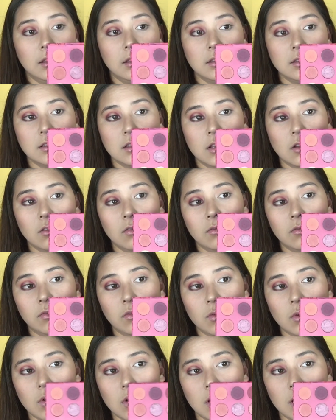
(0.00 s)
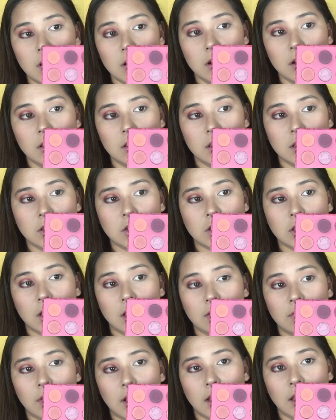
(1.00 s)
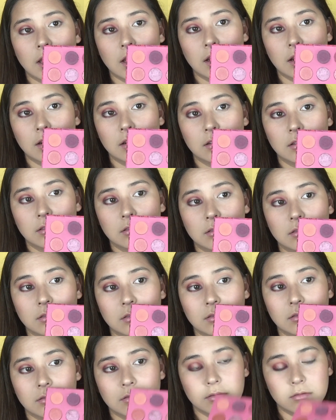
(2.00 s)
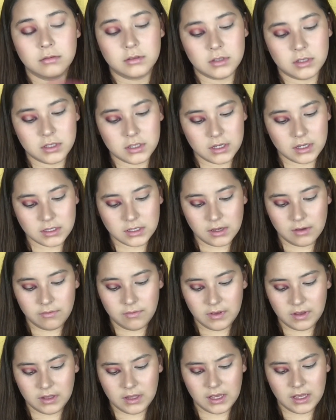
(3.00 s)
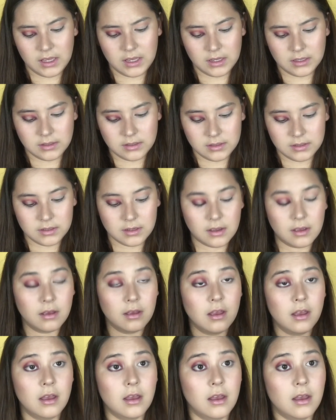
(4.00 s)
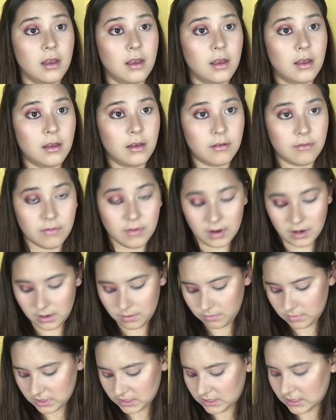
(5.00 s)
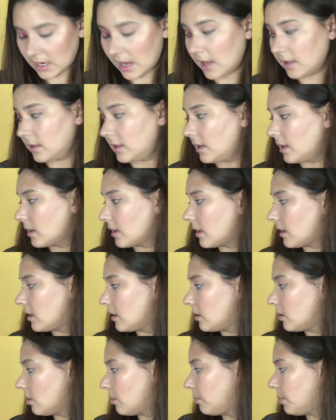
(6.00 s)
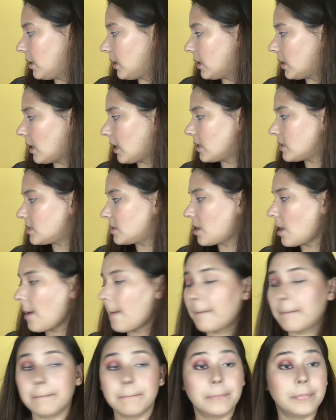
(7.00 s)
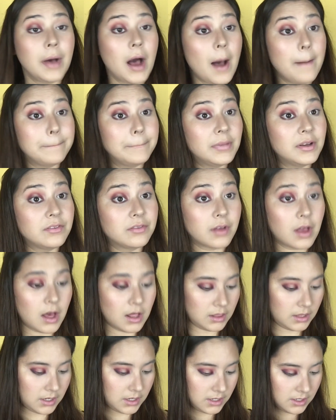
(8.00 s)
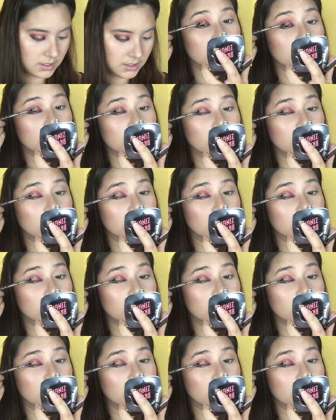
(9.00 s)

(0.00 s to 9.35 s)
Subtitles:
Let's go for this shade right here, just because I feel like it's very metallic and it'll be a nice pop of color.